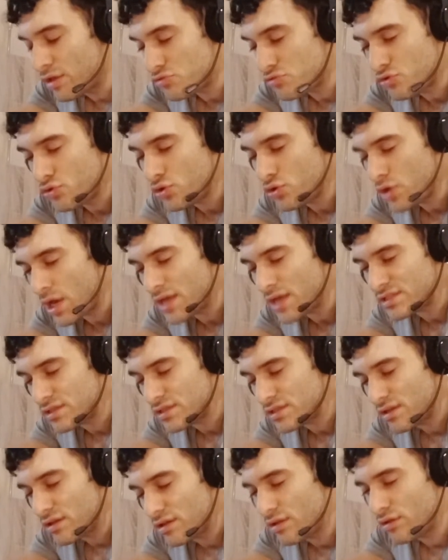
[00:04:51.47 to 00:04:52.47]

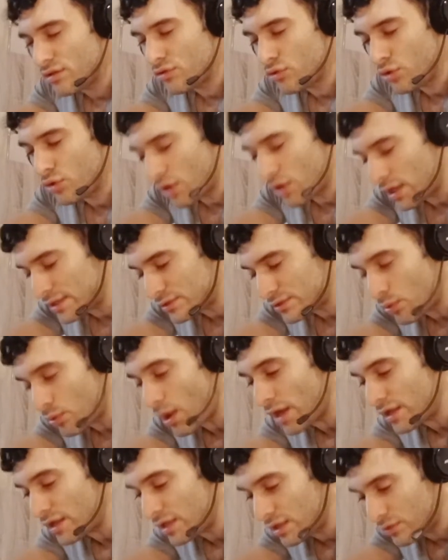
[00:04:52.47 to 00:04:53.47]
Do
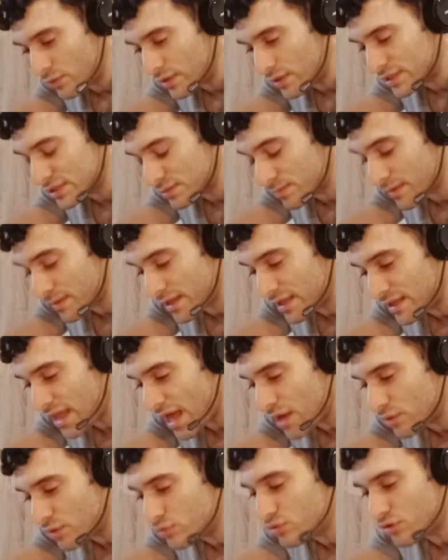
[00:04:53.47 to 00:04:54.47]
I need to explain
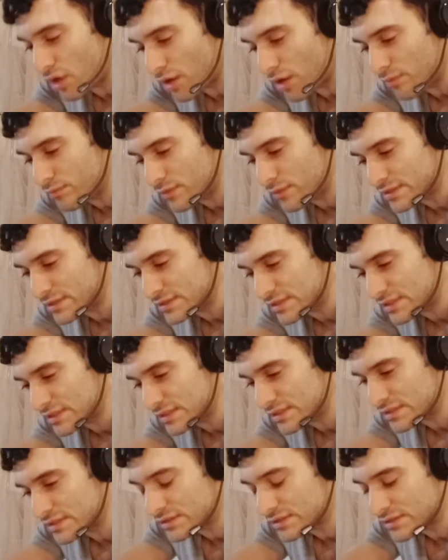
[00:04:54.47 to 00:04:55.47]
how dumb this
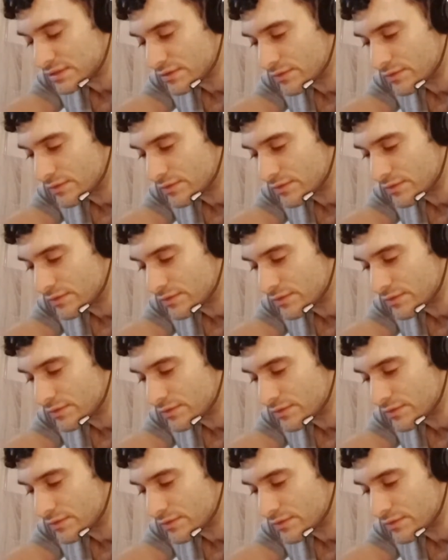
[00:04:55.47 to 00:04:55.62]
is?